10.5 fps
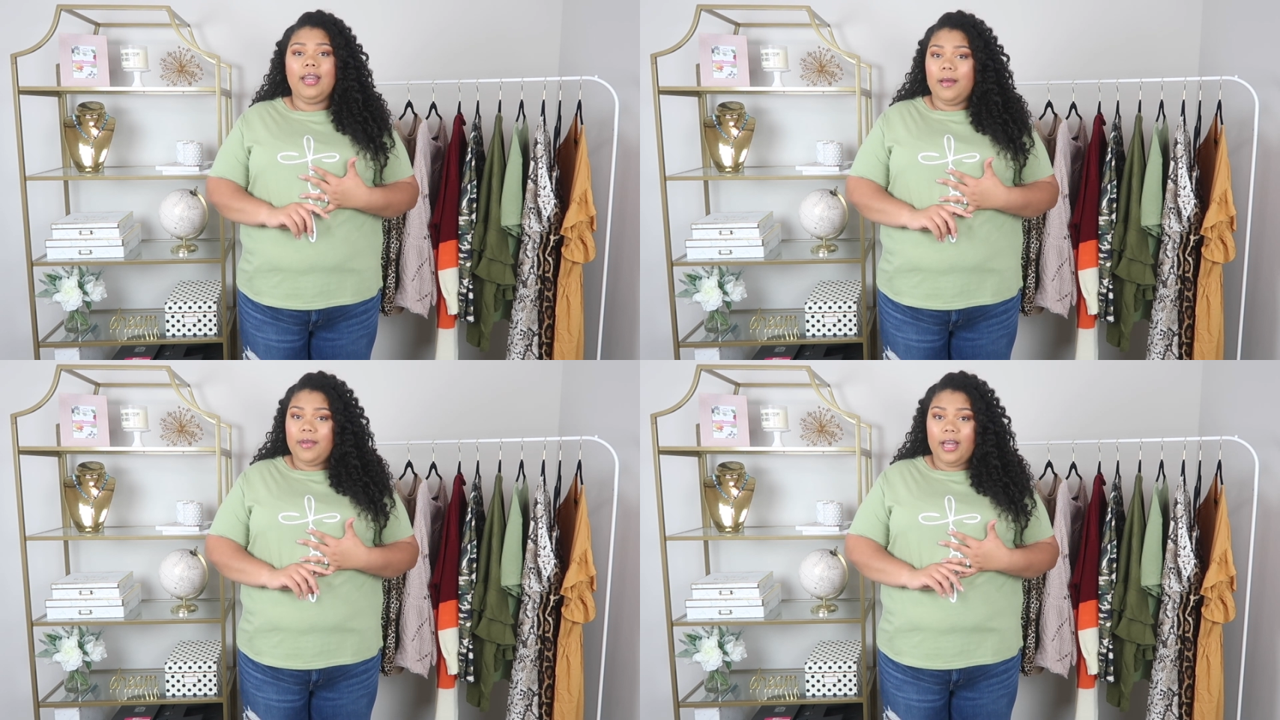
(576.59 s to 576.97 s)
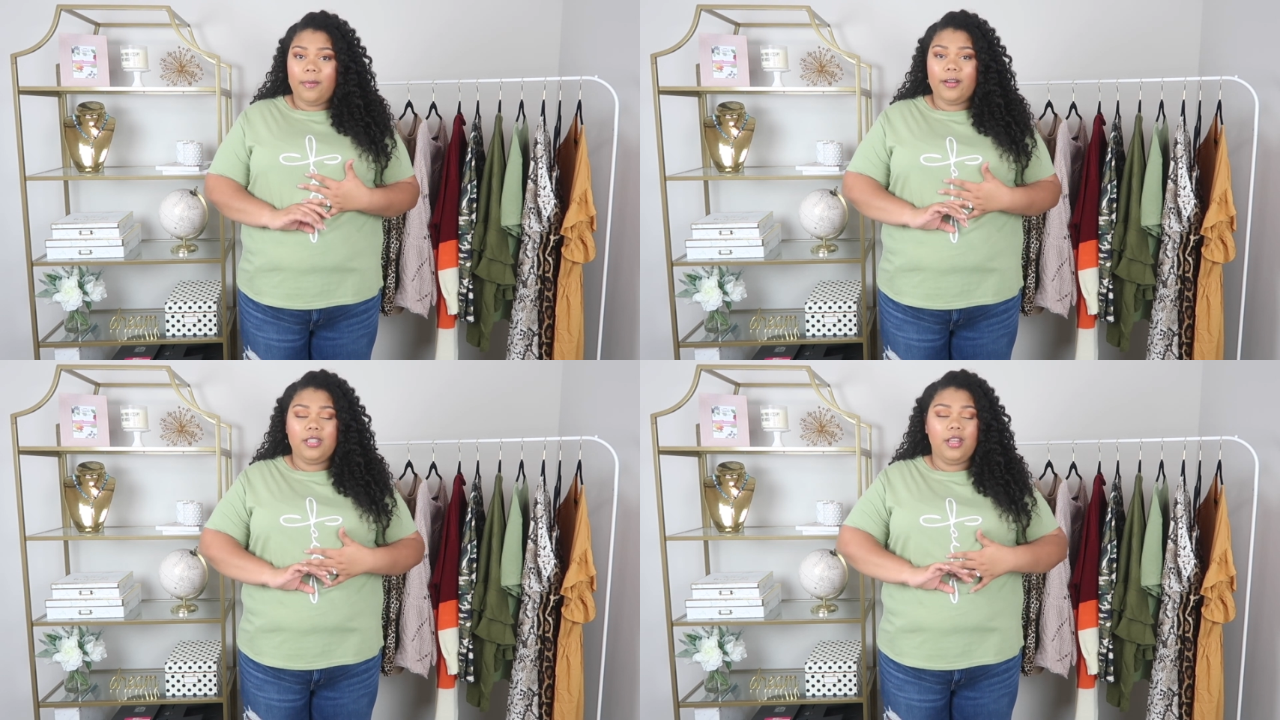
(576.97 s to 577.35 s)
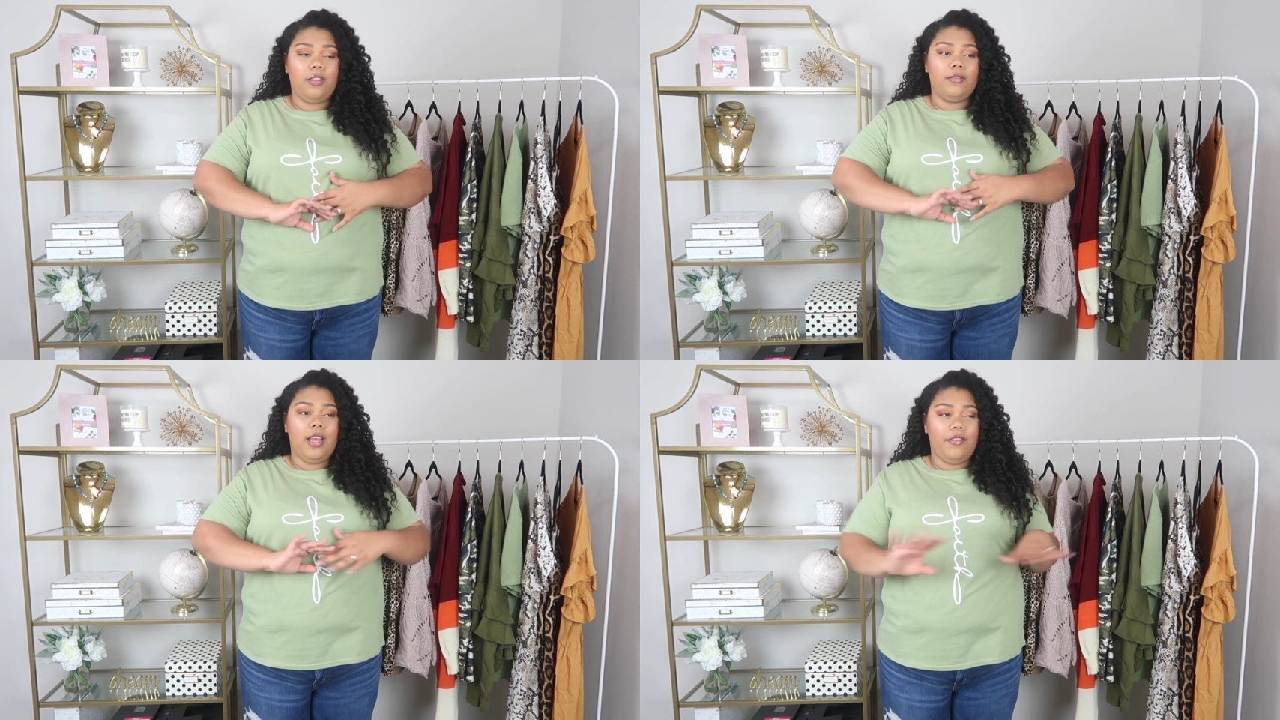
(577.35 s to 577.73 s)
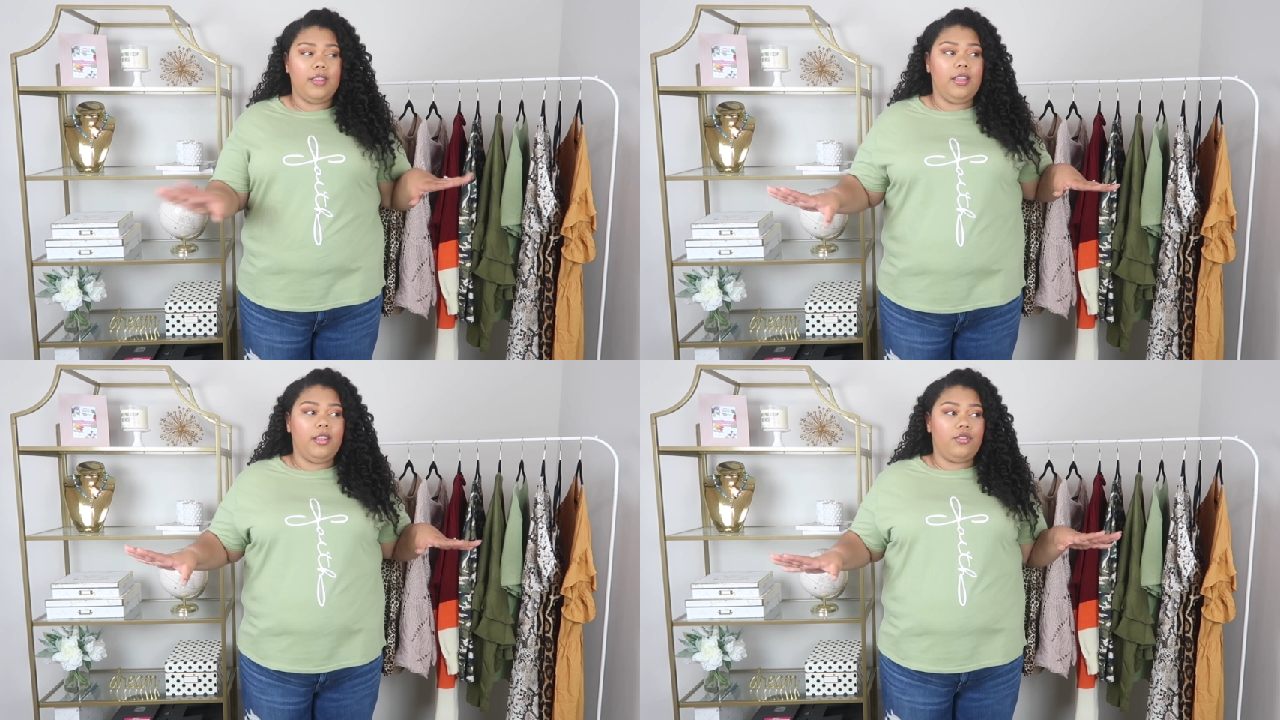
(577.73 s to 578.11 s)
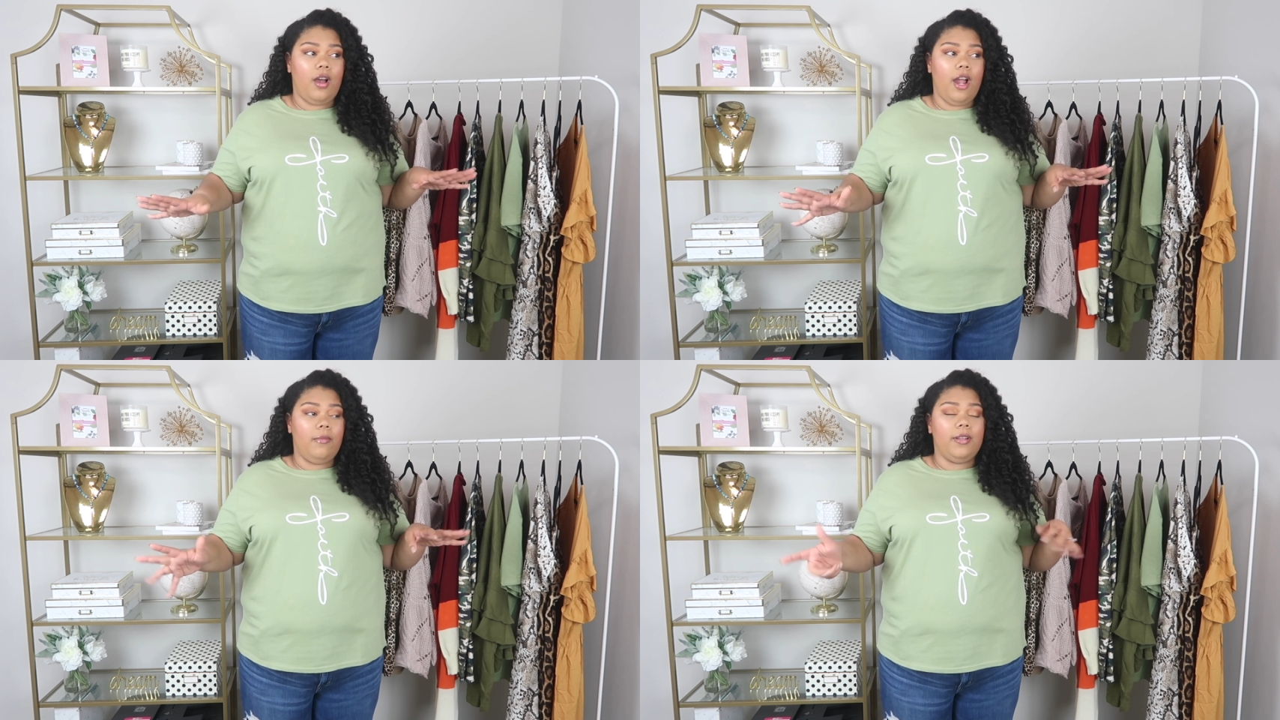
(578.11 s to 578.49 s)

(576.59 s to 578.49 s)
And I'm the kind of person that throws everything in the dryer,